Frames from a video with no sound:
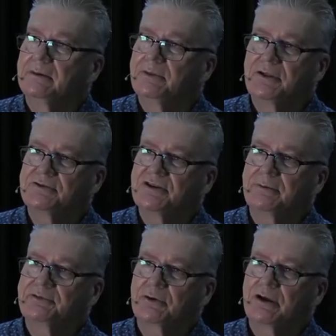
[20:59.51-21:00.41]
But there are
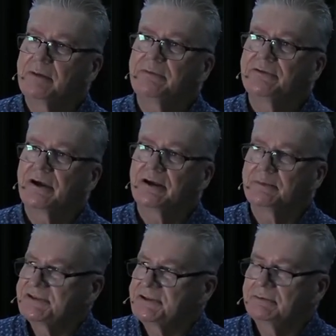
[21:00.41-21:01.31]
times when I am afraid.
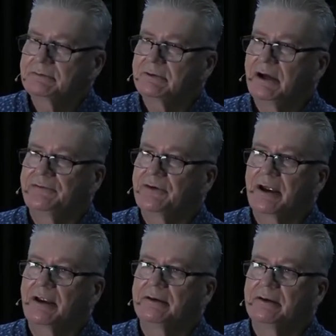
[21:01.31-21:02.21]
I'm still
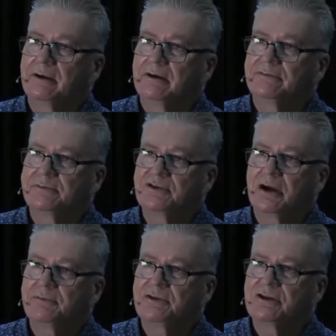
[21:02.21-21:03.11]
afraid. From
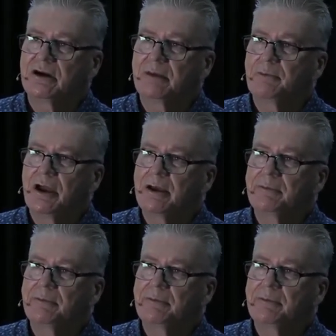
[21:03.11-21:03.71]
time to time, I am